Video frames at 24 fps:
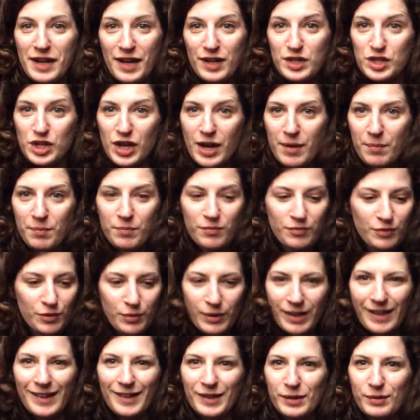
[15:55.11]
catch up
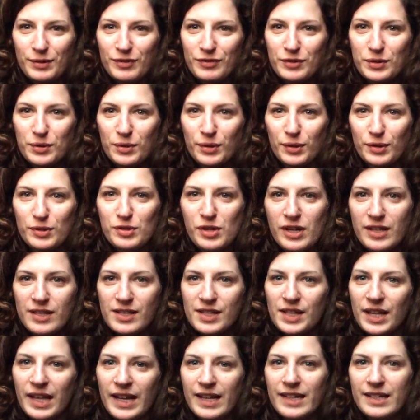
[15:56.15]
quickly with Google
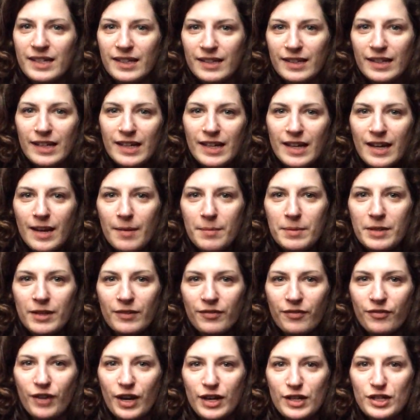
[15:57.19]
Translate and a bit
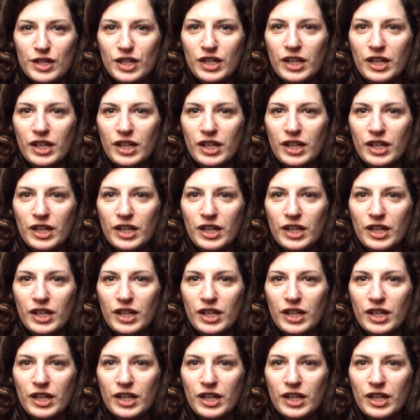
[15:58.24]
of French,